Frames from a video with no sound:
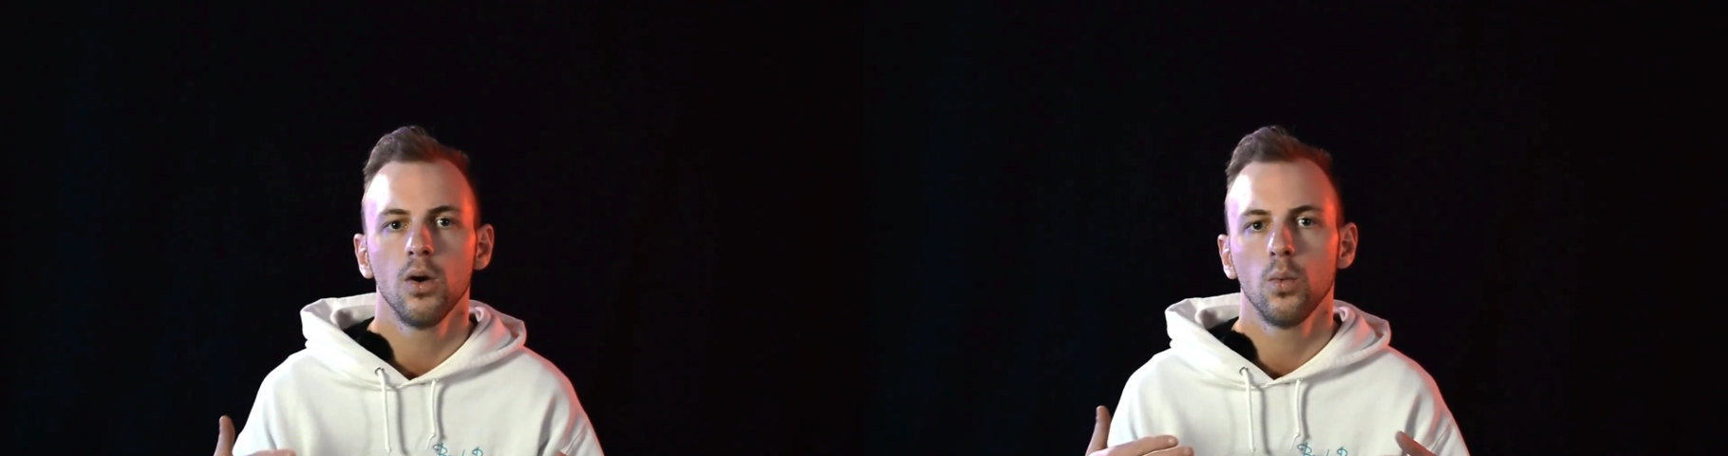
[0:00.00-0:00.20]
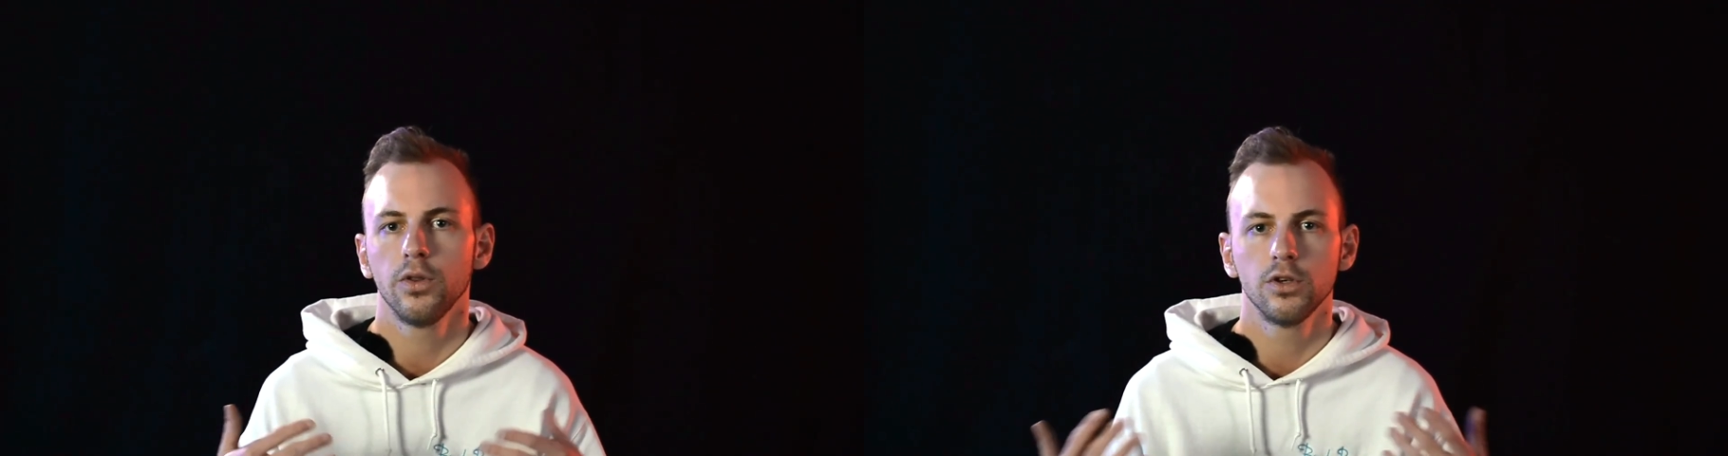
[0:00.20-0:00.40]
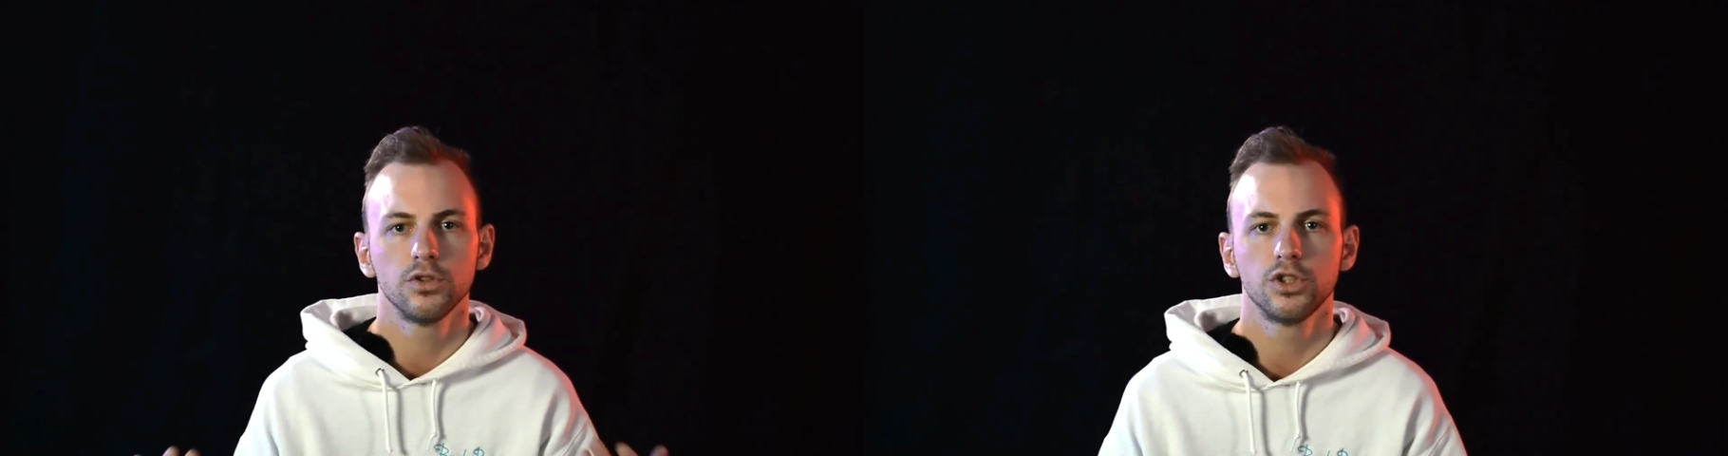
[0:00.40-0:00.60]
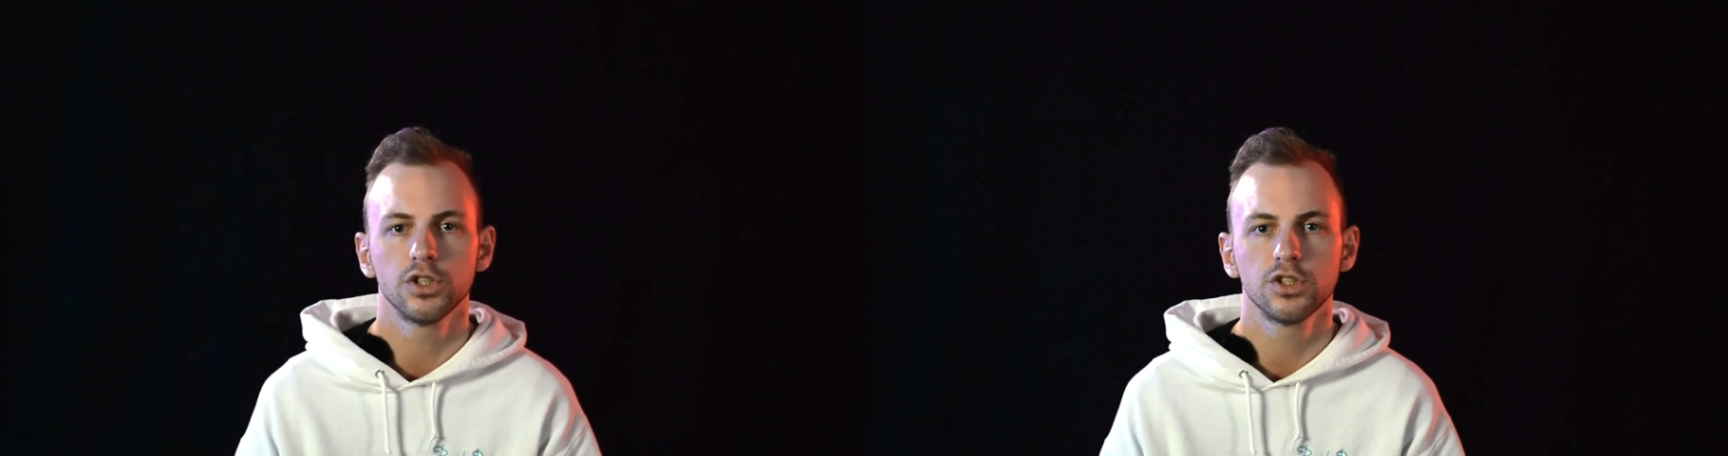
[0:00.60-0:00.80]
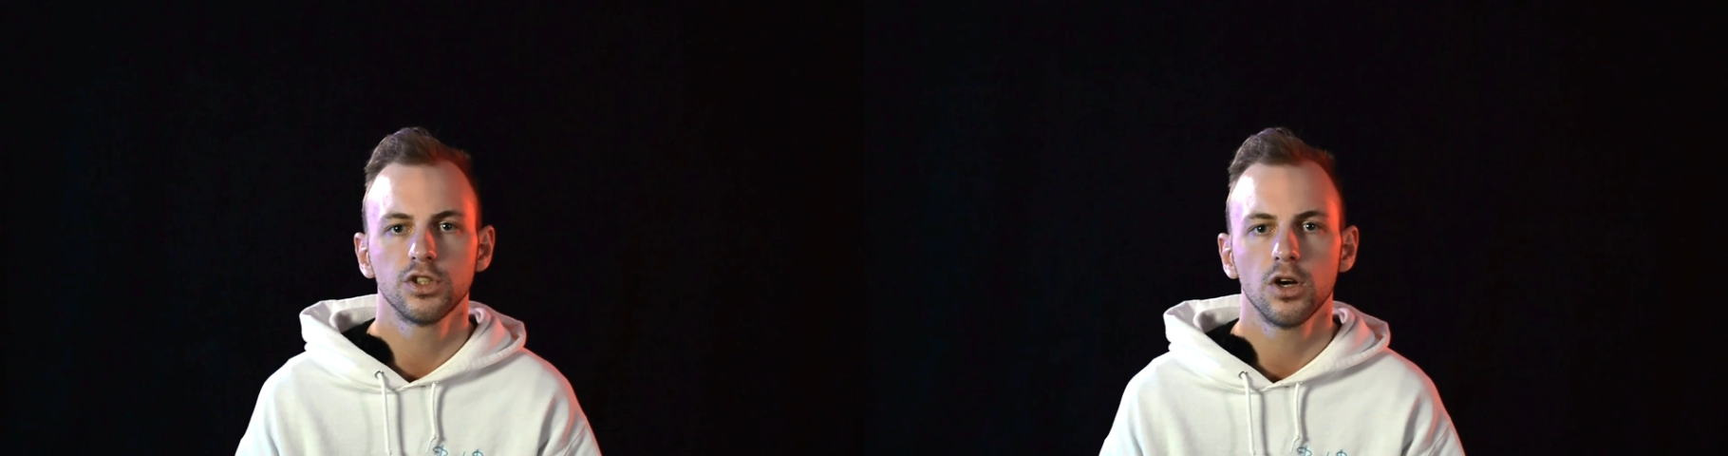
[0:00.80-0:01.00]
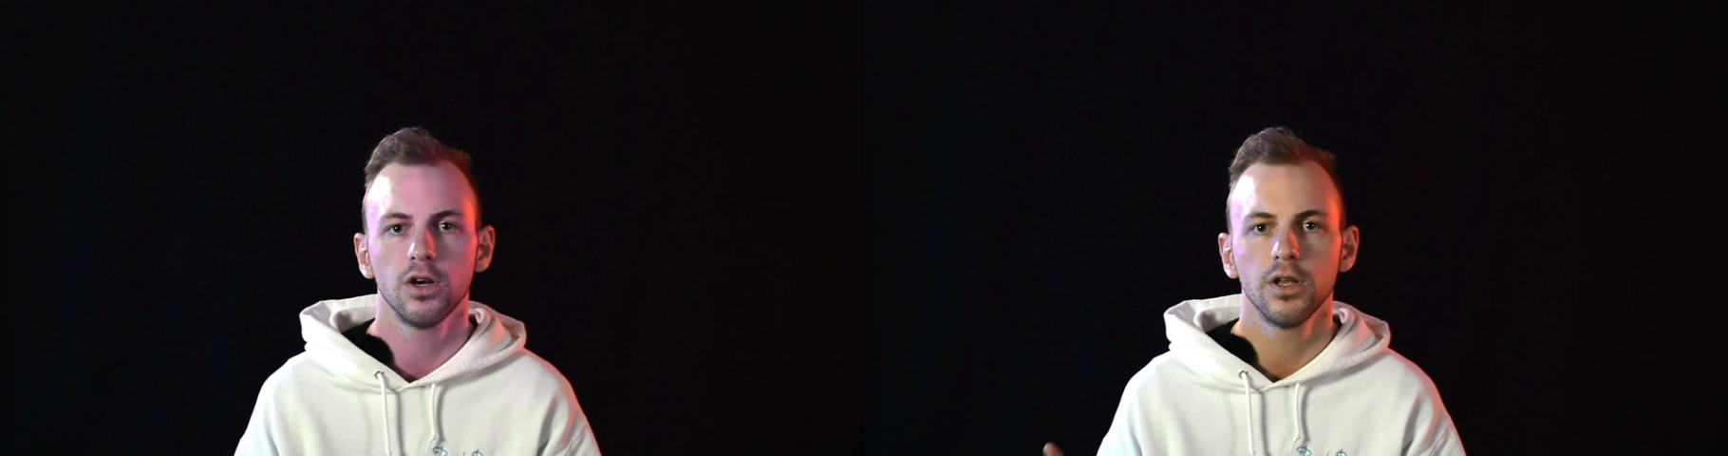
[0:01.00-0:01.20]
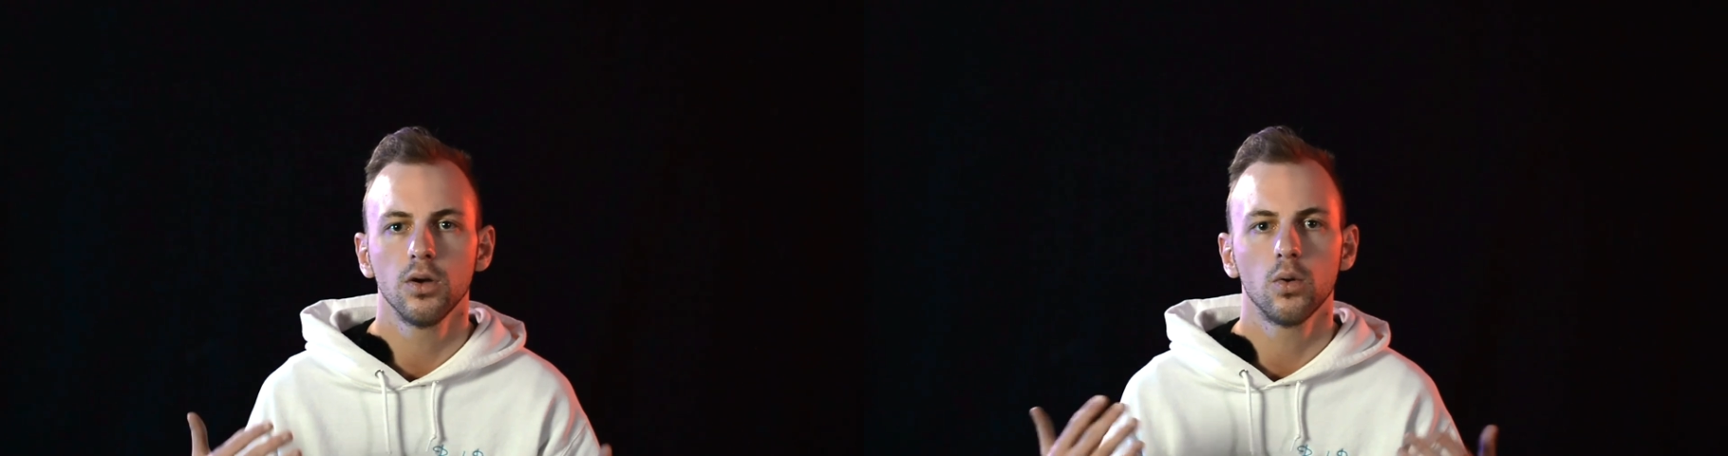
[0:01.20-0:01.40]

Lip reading: whether you're just starting